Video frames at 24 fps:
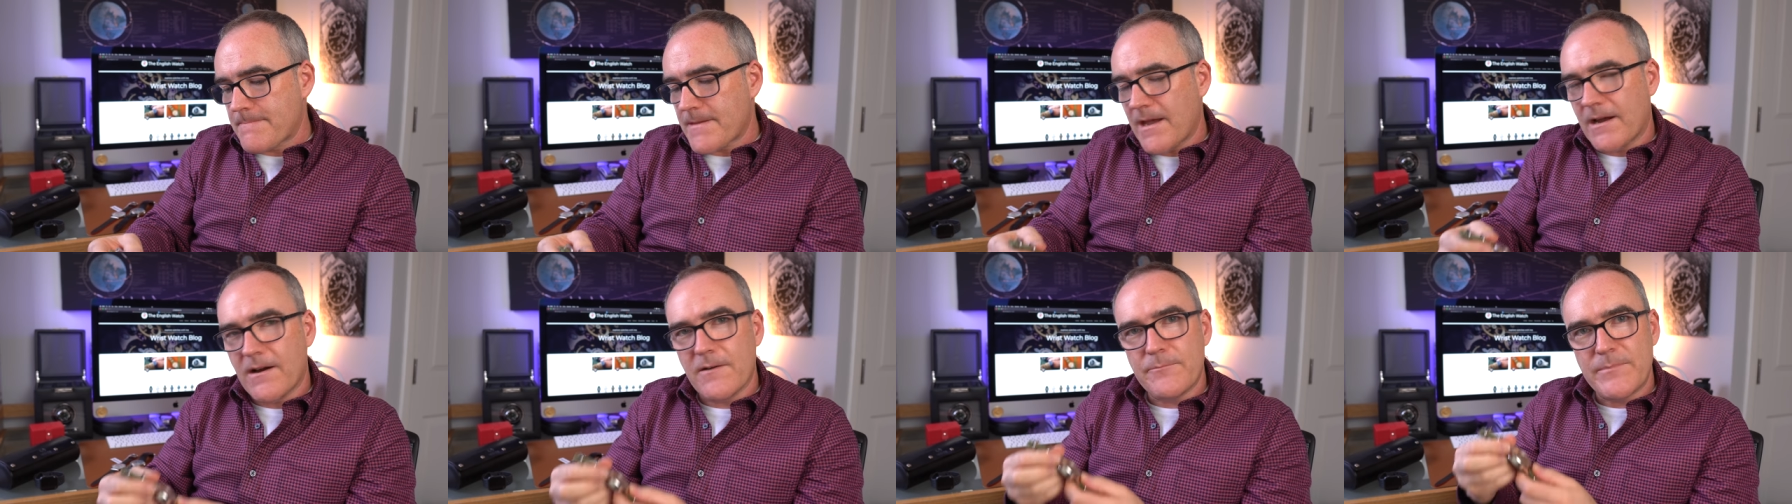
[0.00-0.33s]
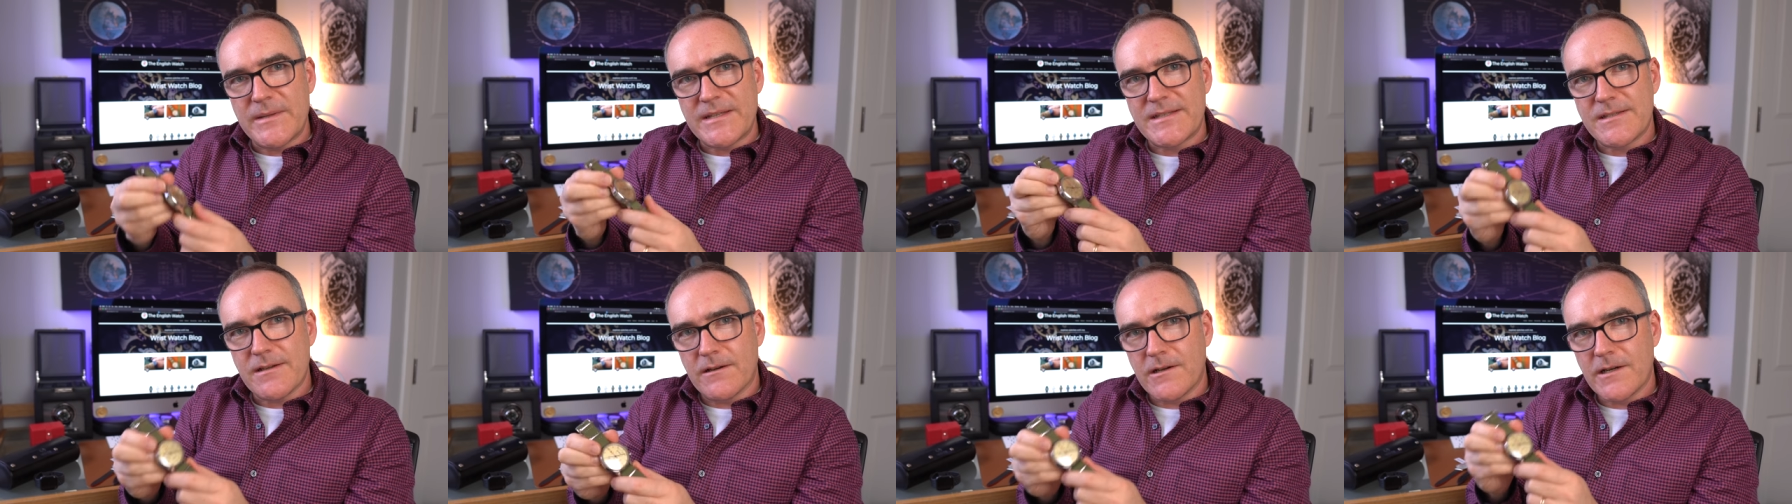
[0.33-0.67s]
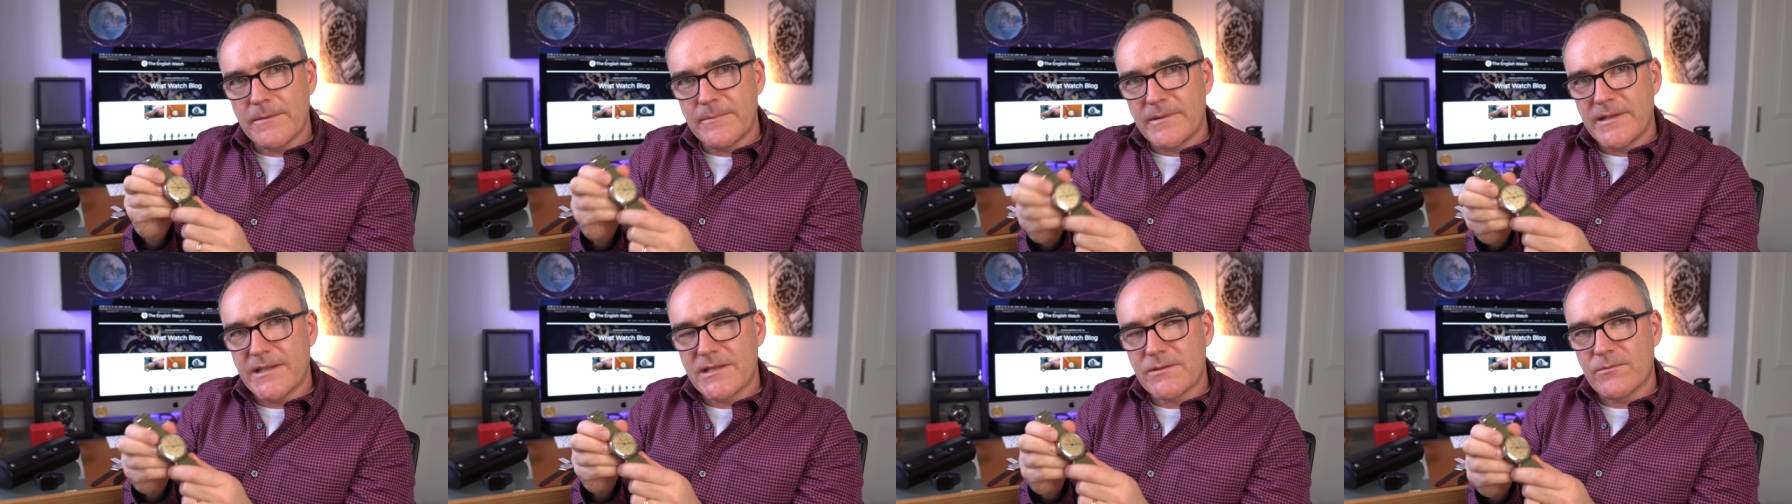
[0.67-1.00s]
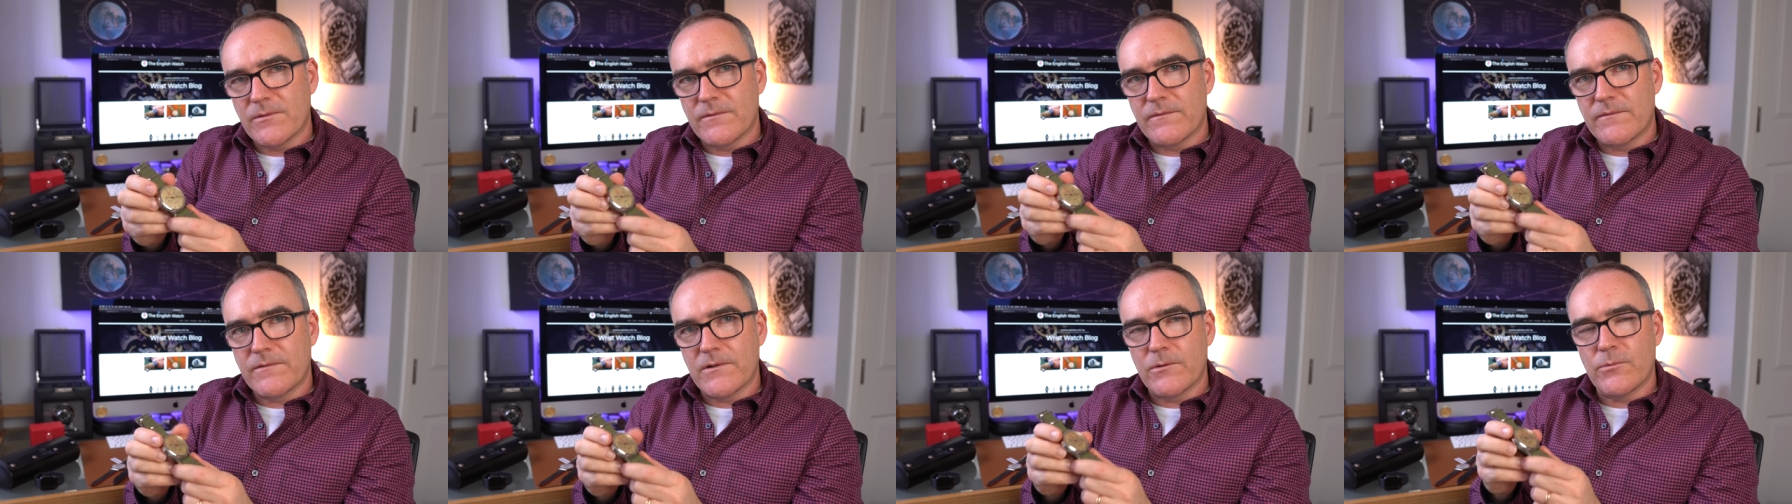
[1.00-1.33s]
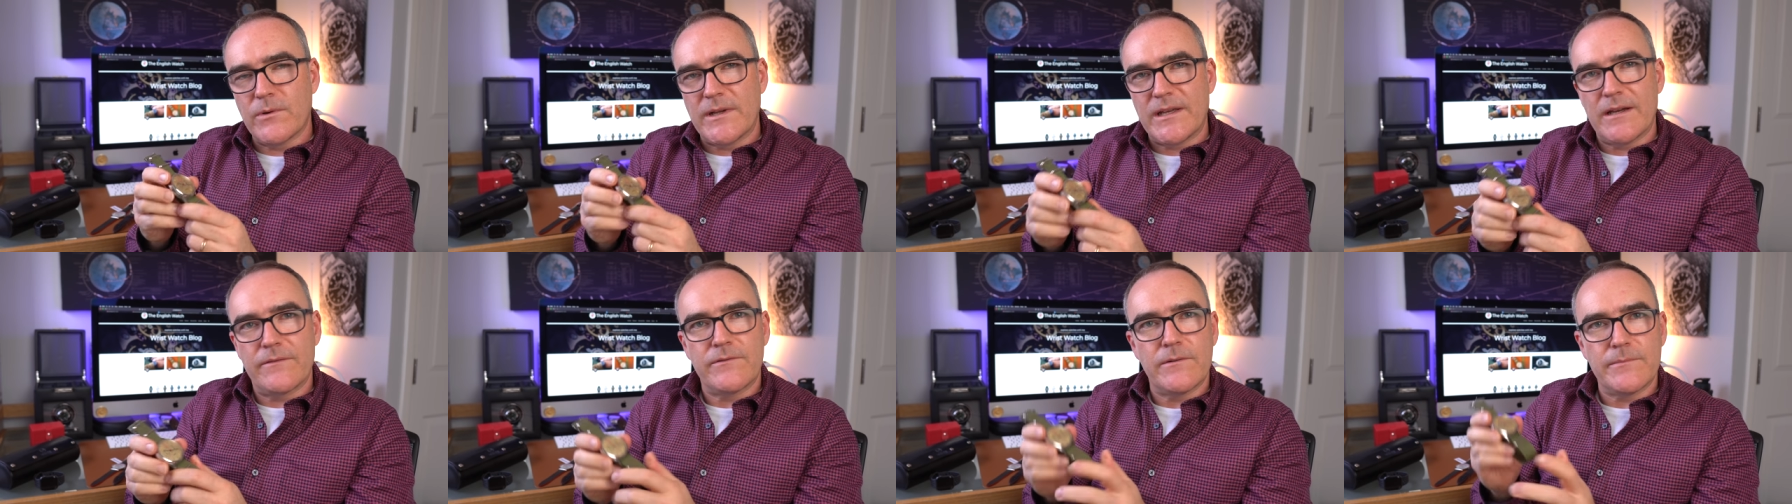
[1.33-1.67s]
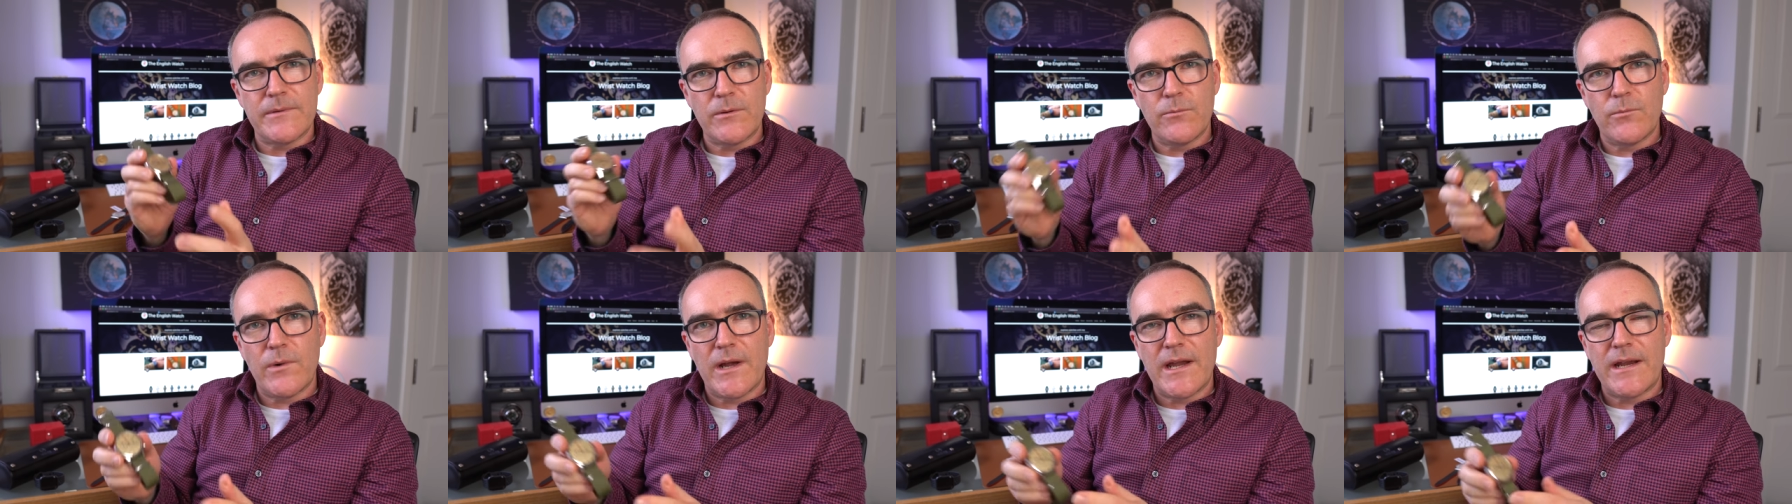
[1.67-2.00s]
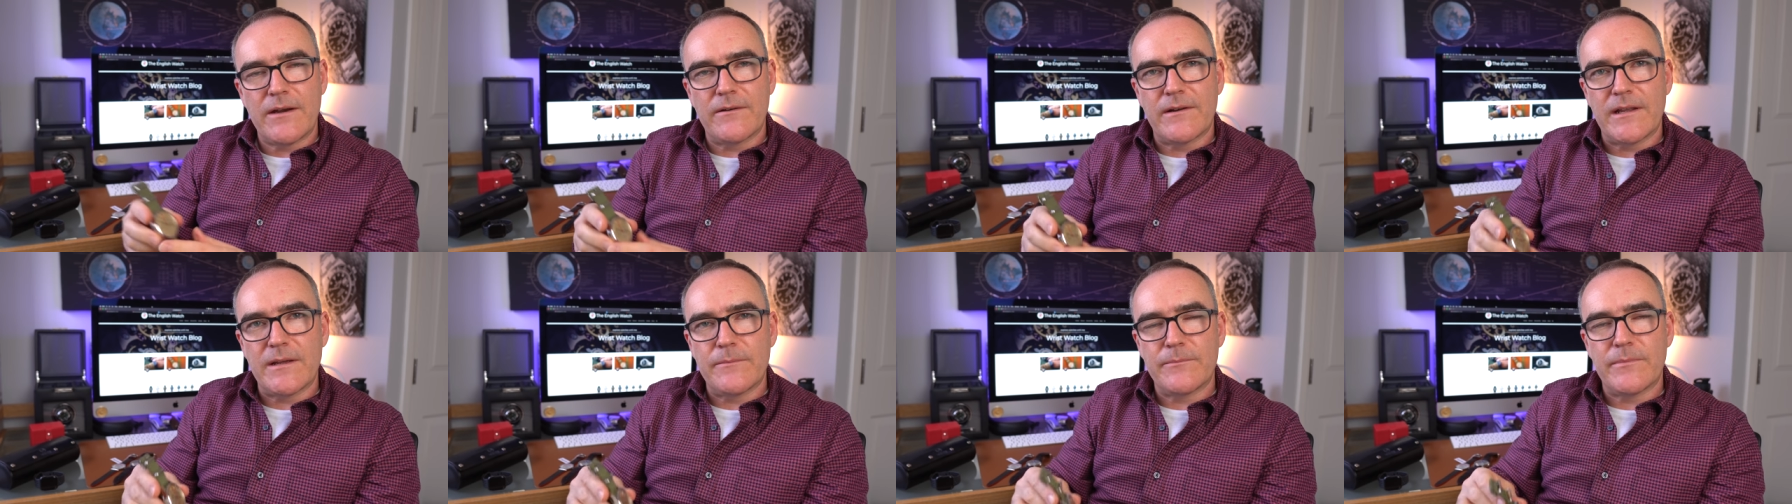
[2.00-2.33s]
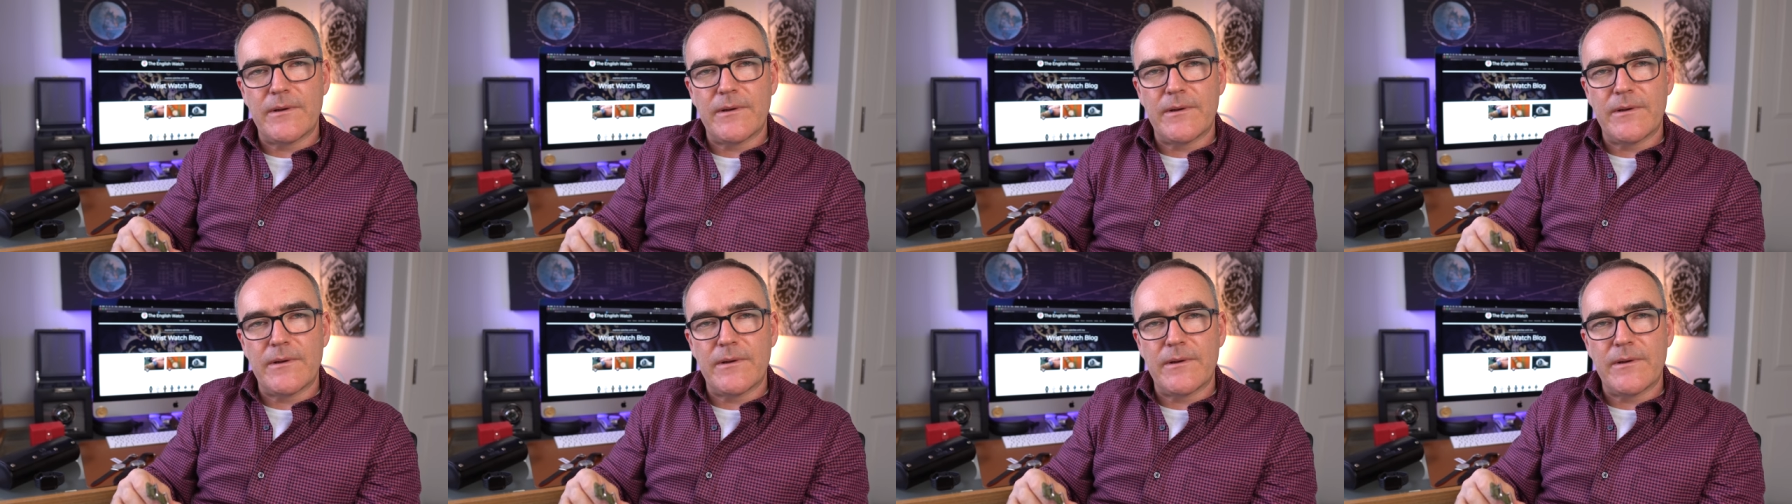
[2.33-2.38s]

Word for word: I've been timing this one for a week, I've not been wearing it,